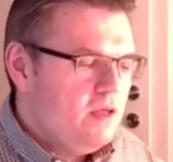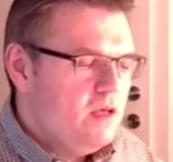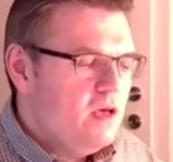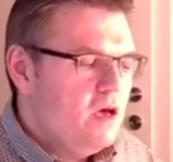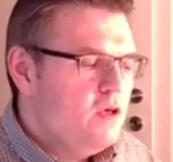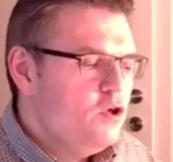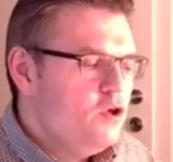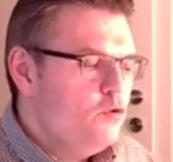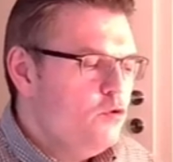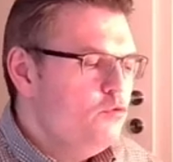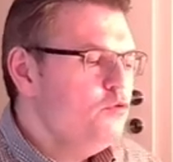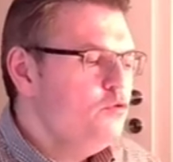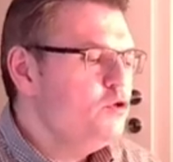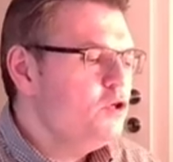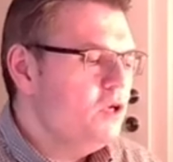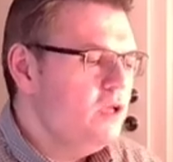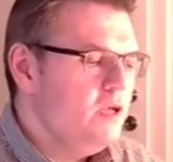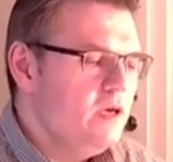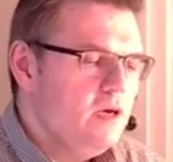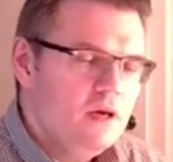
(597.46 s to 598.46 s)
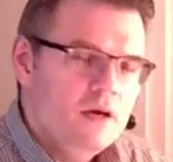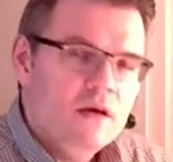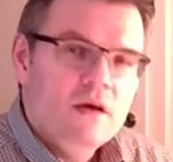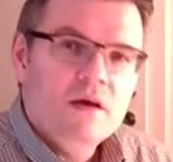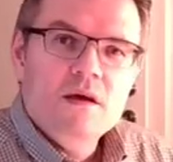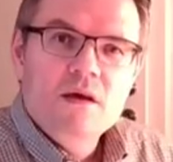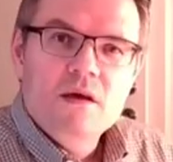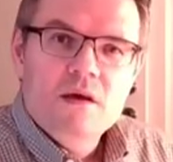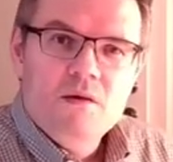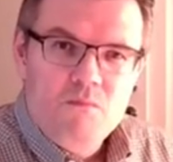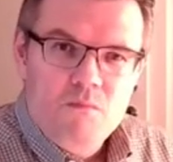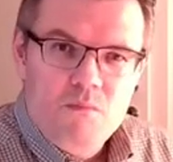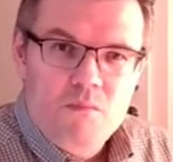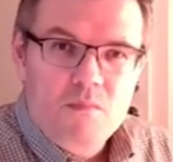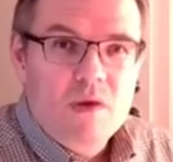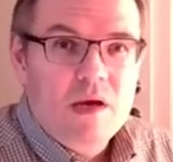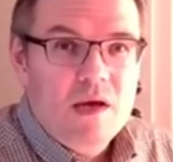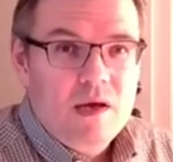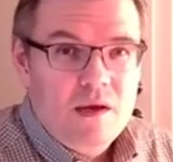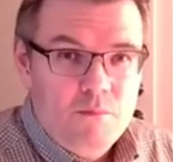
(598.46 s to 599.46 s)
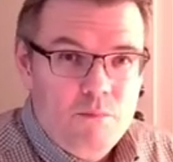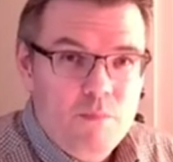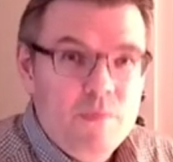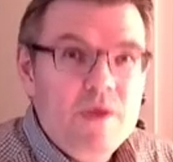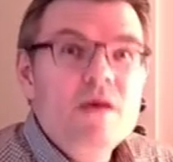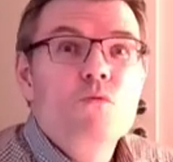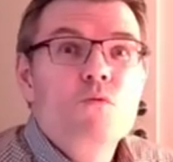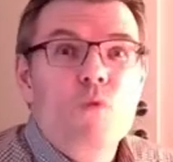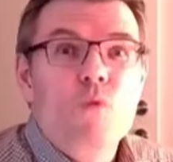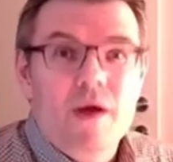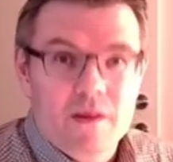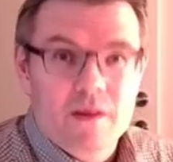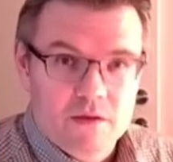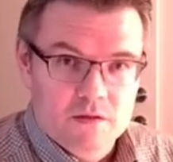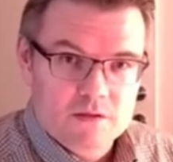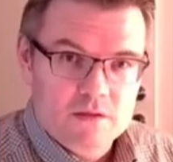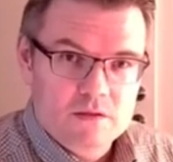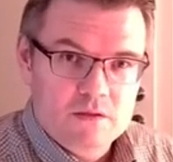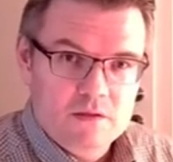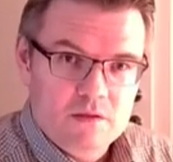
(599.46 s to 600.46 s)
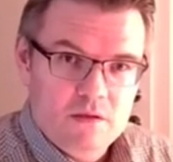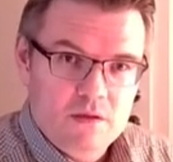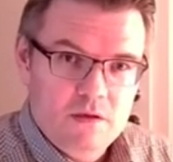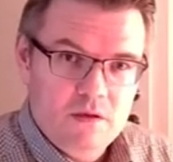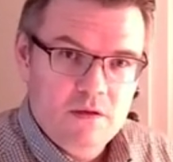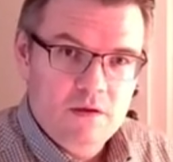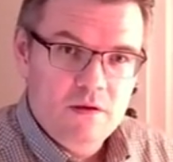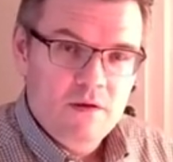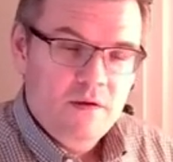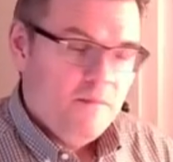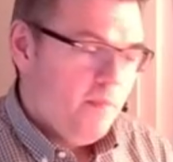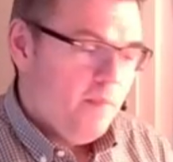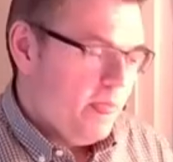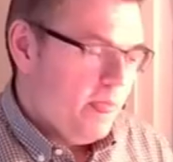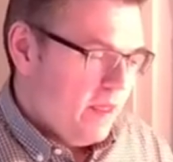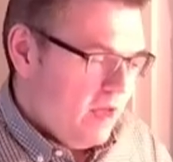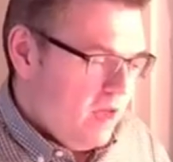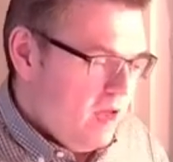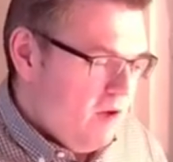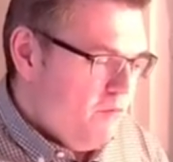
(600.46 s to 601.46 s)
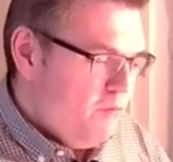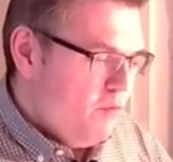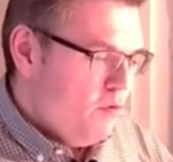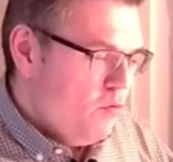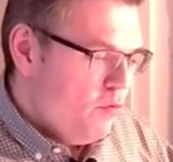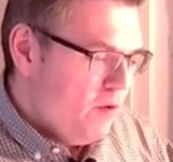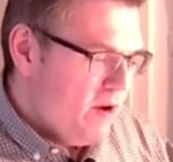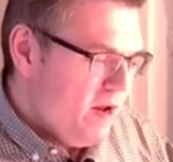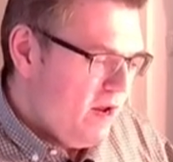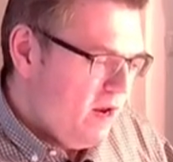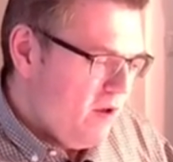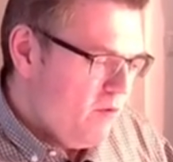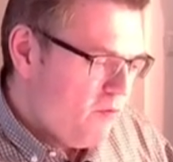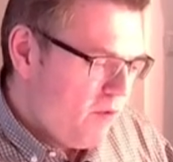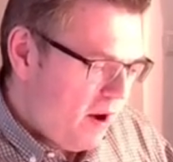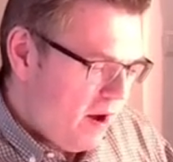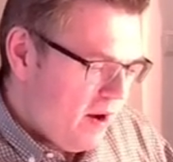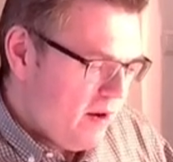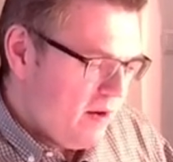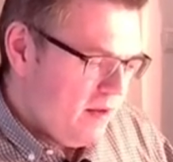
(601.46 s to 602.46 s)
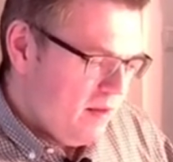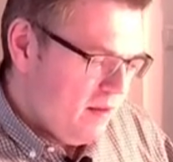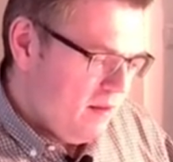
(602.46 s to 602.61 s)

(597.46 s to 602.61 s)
are usually peak values. Yeah? if we really run in